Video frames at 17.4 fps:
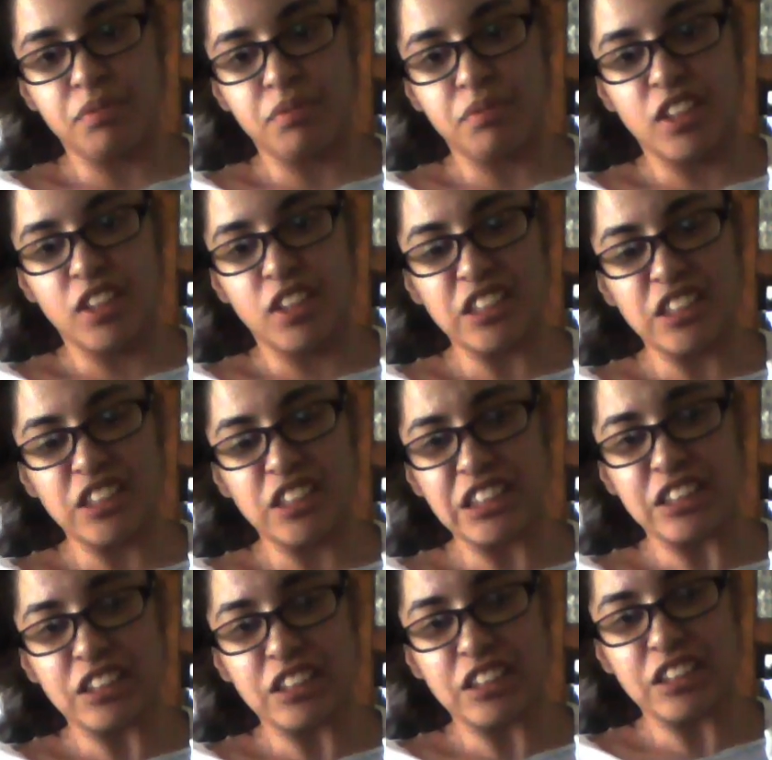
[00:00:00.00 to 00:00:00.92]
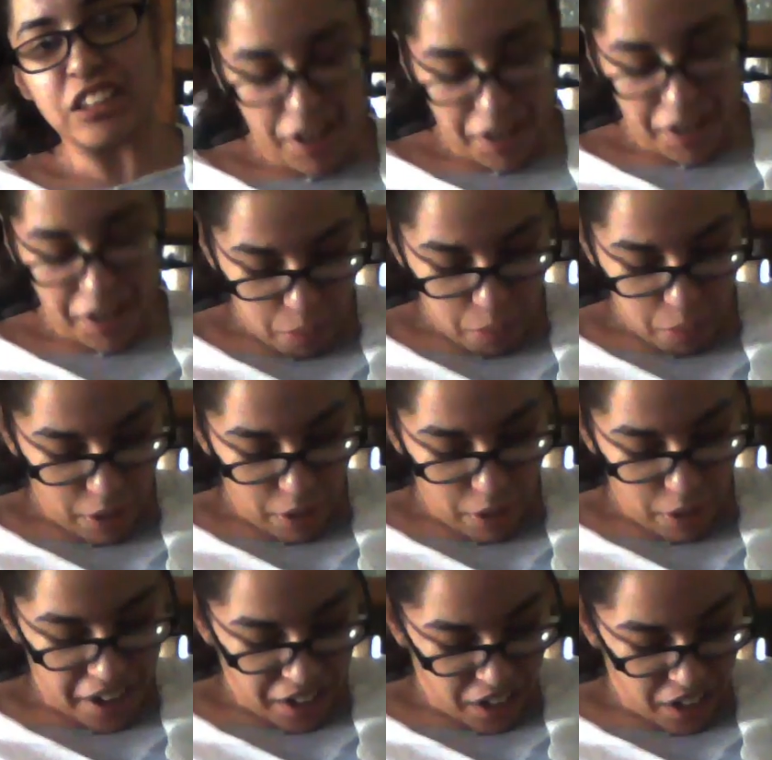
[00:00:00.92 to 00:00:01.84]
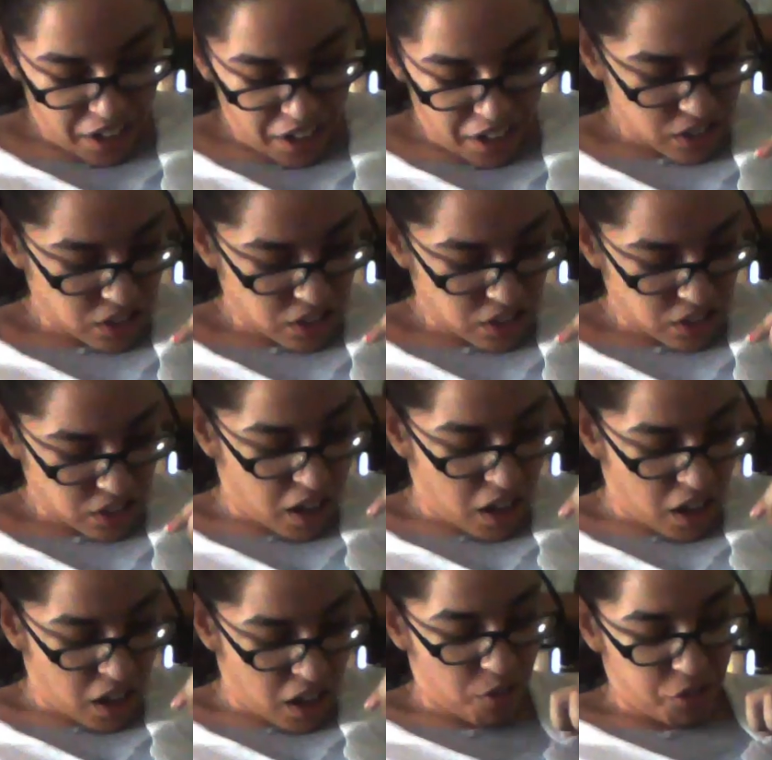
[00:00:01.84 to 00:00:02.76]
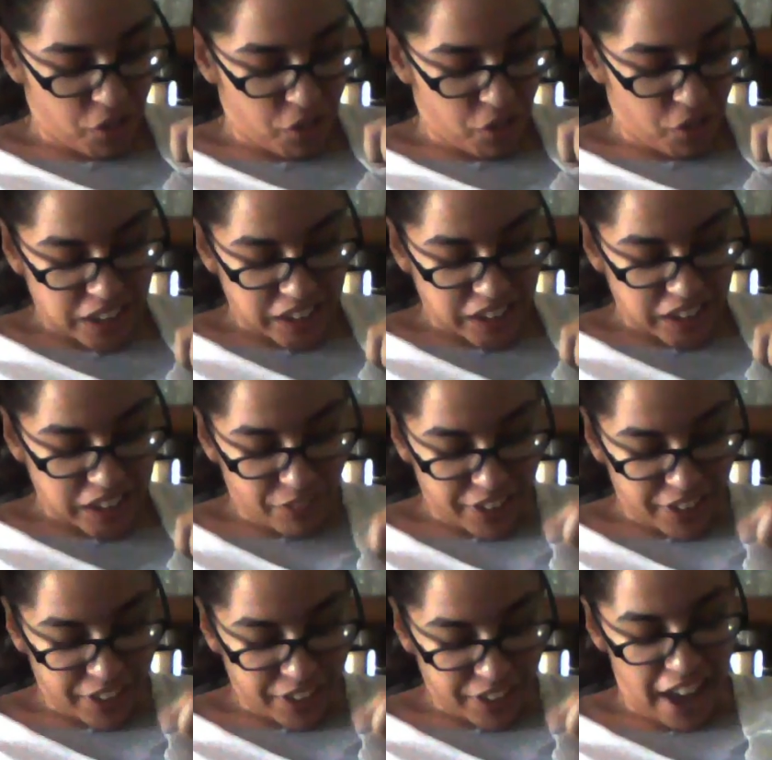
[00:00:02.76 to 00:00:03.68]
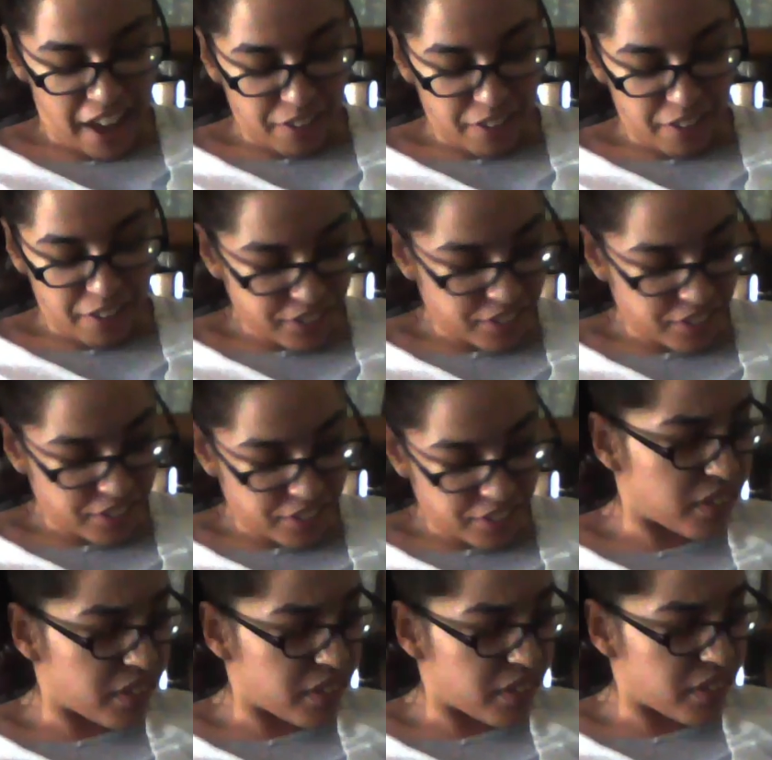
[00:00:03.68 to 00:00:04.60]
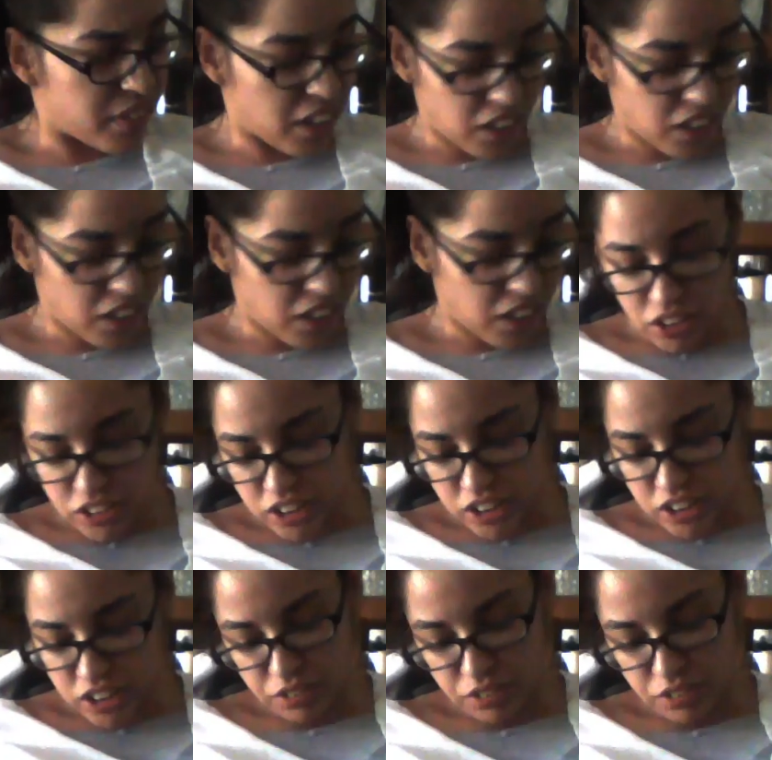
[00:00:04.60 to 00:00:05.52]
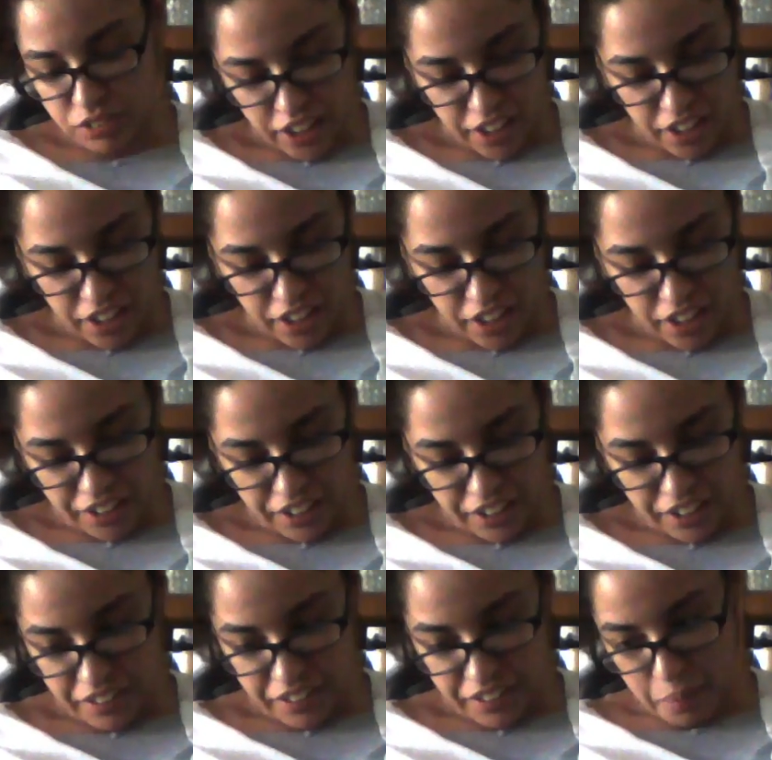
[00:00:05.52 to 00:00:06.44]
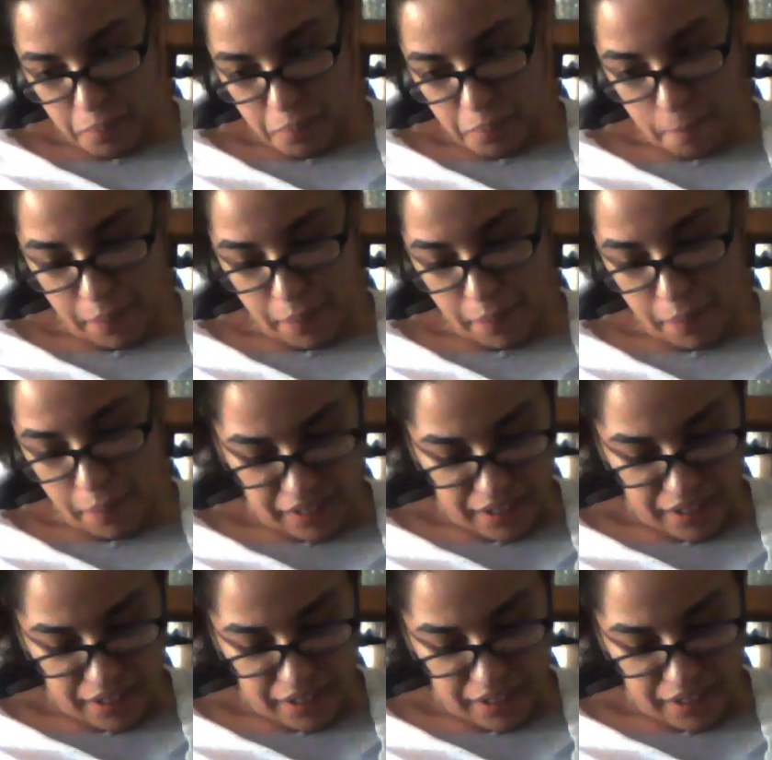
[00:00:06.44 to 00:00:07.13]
This is the final product. Of course, I wouldn't have the long sleeve shirt underneath it, but